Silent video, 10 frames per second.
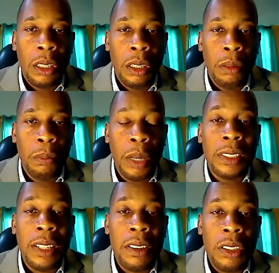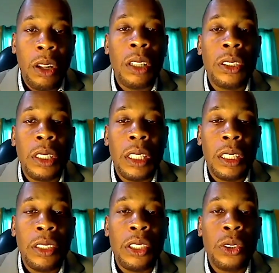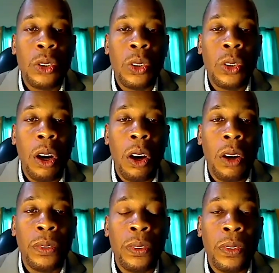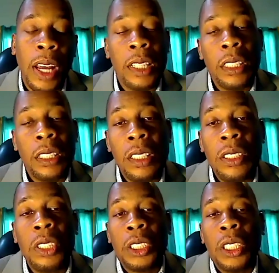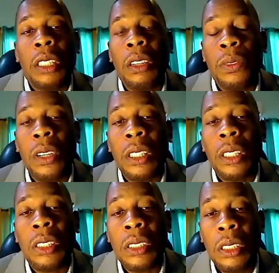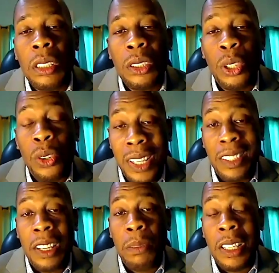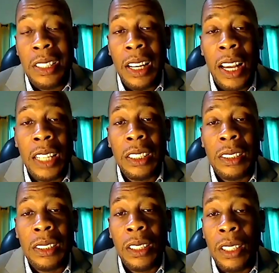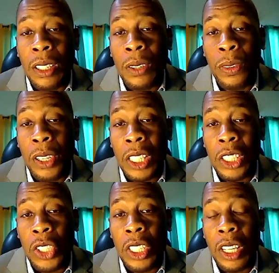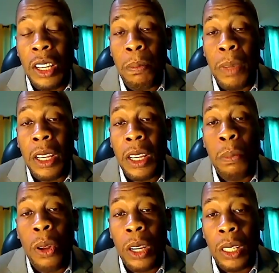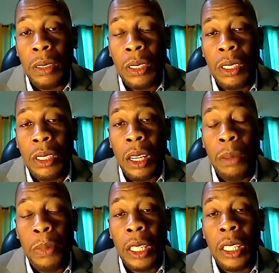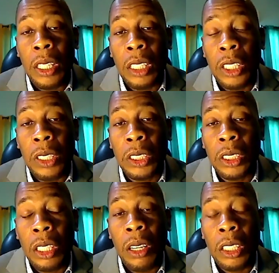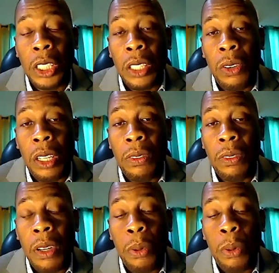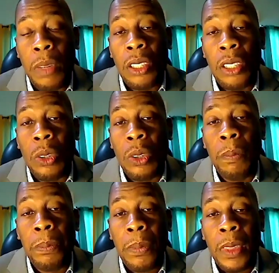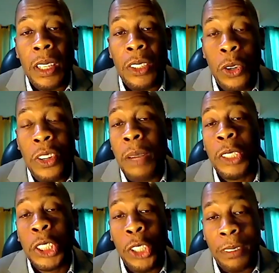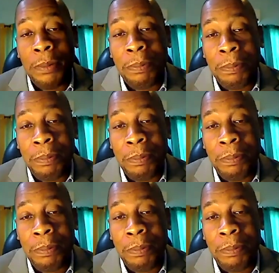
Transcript: But there is also the issue of, and in this region, of course, tourism is the largest earner of foreign exchange and a big employer, a big uh, generation, a generator of employment. So tourism is shut.